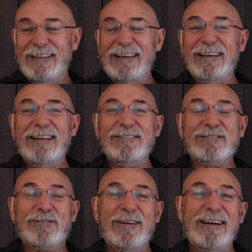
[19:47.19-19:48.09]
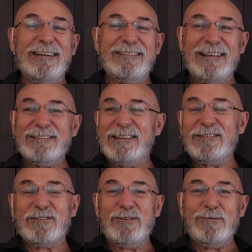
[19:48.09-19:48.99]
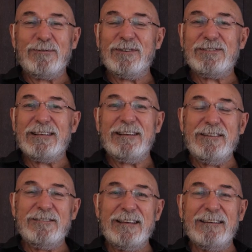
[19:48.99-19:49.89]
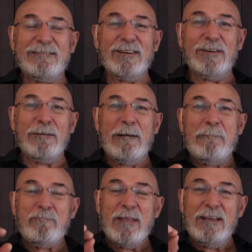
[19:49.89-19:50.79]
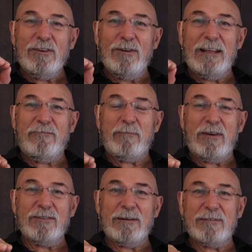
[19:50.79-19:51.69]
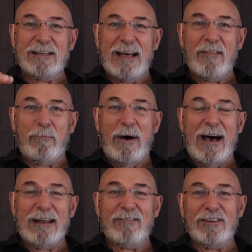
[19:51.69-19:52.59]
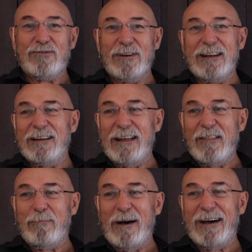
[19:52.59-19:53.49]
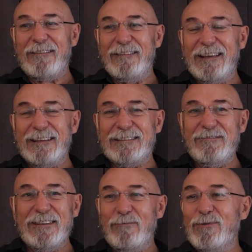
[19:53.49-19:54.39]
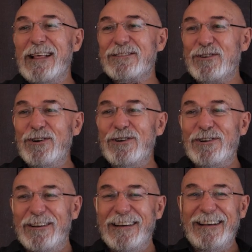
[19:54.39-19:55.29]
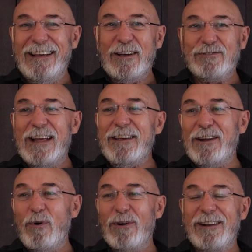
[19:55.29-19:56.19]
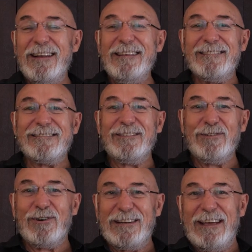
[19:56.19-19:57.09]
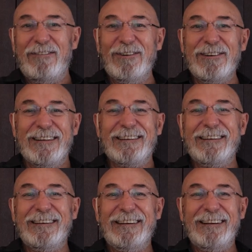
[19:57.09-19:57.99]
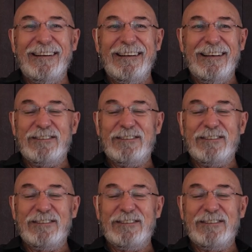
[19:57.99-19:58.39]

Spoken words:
Yeah, that's great. That's cool. Because you said, so you left because there was another part of it that triggered another part of the negativity. Well, that's good, because now you know what it is. You've got to have a look at it. Yeah.